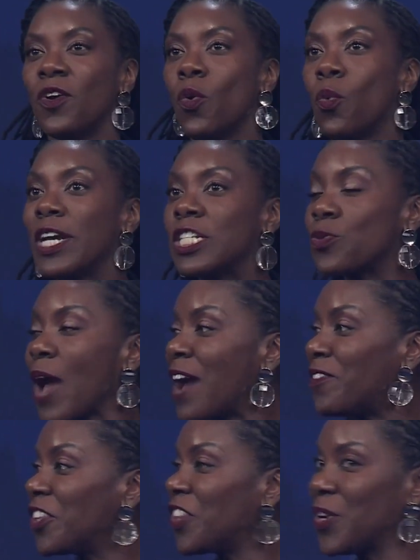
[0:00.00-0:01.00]
We
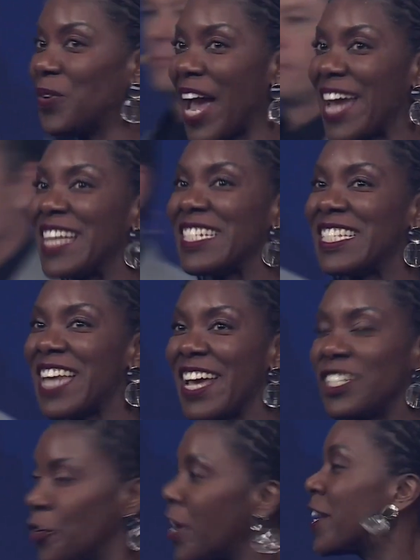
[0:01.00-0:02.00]
traveled the United
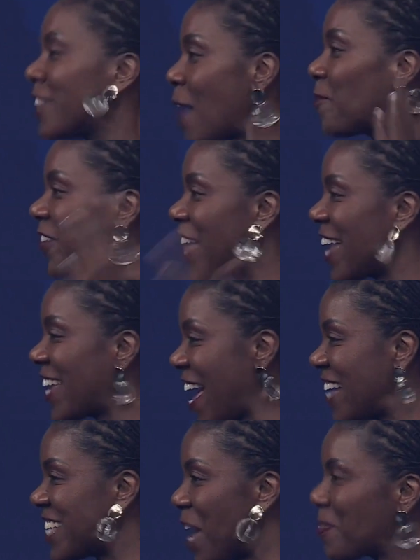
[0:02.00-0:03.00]
States. You can clap for that,
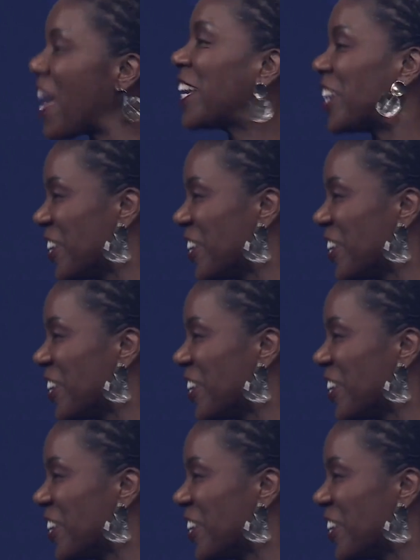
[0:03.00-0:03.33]
yes. That, thank you.